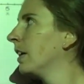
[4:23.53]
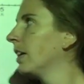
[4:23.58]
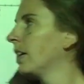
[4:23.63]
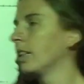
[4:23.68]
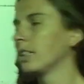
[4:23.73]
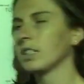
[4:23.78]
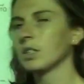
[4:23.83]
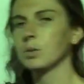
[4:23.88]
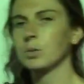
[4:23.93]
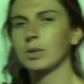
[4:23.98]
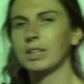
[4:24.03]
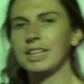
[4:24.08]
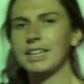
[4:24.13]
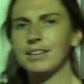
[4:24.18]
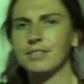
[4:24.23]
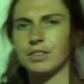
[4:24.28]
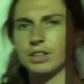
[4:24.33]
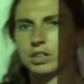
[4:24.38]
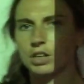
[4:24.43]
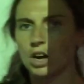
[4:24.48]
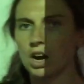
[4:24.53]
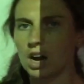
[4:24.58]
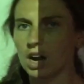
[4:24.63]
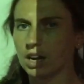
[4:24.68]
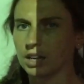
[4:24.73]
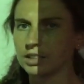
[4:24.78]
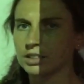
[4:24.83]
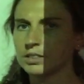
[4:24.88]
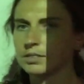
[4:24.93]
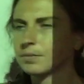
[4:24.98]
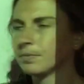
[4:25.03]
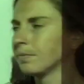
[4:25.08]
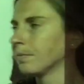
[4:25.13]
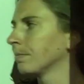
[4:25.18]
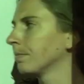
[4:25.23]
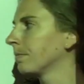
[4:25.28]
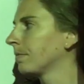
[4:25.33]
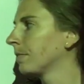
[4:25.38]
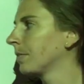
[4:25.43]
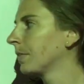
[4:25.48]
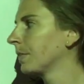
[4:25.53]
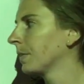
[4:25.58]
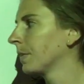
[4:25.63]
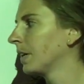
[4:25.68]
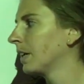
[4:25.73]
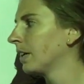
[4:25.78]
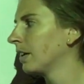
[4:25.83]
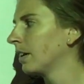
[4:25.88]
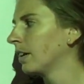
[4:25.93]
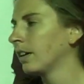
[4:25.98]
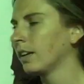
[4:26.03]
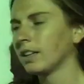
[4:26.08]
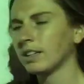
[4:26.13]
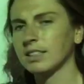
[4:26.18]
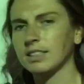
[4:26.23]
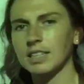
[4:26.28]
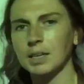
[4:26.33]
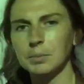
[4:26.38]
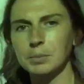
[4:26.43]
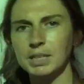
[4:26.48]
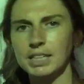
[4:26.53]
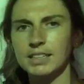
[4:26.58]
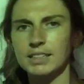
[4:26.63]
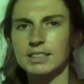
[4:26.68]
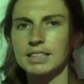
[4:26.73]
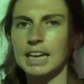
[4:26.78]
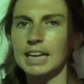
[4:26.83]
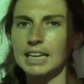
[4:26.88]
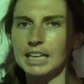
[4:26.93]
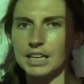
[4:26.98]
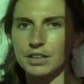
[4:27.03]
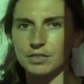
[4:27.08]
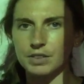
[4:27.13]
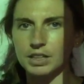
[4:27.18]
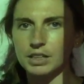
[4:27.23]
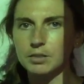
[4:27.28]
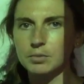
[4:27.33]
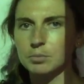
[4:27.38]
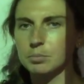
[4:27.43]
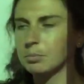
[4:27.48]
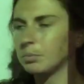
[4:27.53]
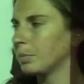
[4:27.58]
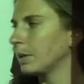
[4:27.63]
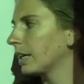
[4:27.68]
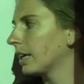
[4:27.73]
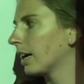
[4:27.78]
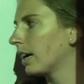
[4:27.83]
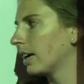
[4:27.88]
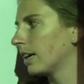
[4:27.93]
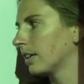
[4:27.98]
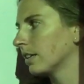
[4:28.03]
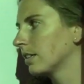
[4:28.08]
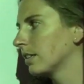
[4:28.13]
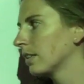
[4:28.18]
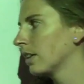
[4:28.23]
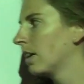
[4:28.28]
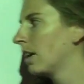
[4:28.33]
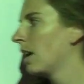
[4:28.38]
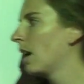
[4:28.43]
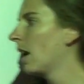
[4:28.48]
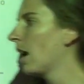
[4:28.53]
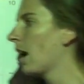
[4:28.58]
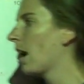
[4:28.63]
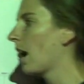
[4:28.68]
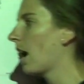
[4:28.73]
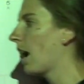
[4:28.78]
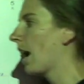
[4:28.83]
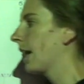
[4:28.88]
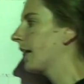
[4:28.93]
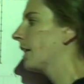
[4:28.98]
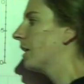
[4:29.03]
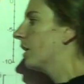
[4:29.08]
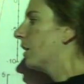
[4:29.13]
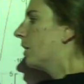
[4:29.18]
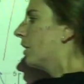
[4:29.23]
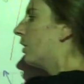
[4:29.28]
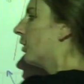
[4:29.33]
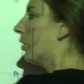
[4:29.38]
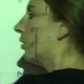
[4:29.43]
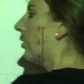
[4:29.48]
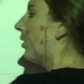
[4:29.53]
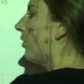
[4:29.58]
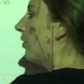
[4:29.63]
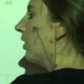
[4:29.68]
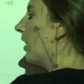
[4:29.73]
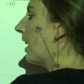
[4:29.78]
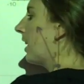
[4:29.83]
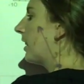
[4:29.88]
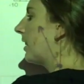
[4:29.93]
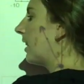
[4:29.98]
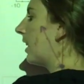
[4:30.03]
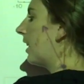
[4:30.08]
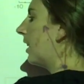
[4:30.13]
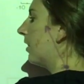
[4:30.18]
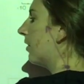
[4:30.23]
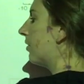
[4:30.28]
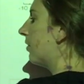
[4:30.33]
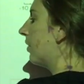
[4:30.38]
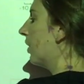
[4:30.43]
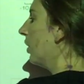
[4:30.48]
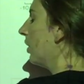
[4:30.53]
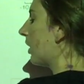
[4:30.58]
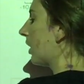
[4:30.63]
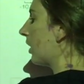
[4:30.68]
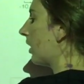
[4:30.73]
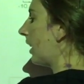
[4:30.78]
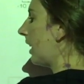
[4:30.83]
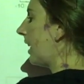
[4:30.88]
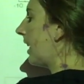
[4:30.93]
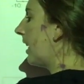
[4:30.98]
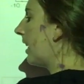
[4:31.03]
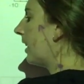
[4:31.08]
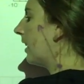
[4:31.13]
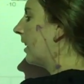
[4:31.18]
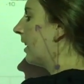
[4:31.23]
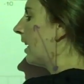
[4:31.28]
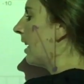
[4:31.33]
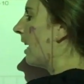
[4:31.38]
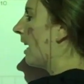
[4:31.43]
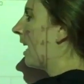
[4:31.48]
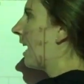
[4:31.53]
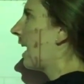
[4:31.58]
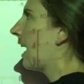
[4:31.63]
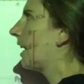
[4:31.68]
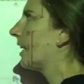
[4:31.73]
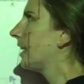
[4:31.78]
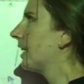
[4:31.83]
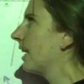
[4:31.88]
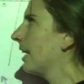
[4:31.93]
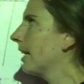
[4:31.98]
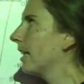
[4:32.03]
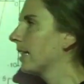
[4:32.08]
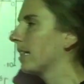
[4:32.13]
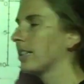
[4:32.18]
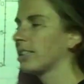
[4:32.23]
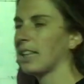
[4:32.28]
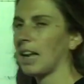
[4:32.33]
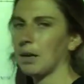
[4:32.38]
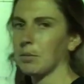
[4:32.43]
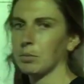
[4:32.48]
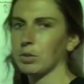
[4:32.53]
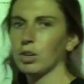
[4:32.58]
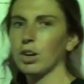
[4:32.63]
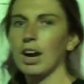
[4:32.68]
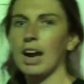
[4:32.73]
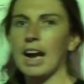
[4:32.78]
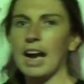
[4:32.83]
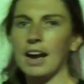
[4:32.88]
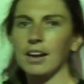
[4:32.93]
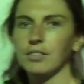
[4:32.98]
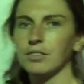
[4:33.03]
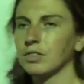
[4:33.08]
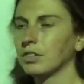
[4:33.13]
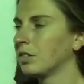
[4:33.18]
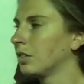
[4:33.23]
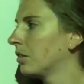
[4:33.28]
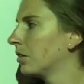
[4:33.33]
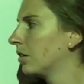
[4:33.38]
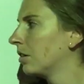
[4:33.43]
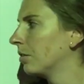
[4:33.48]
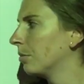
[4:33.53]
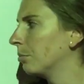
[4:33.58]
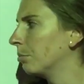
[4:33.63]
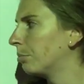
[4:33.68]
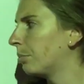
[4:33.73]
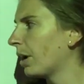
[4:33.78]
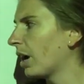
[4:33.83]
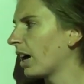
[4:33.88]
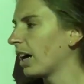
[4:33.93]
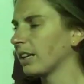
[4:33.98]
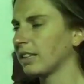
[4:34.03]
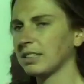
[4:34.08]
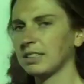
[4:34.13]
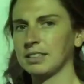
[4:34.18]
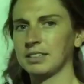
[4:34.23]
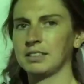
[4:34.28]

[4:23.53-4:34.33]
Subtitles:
Is this one even or odd? It's tempting to say even because I could reflect it vertically and get the same graph, but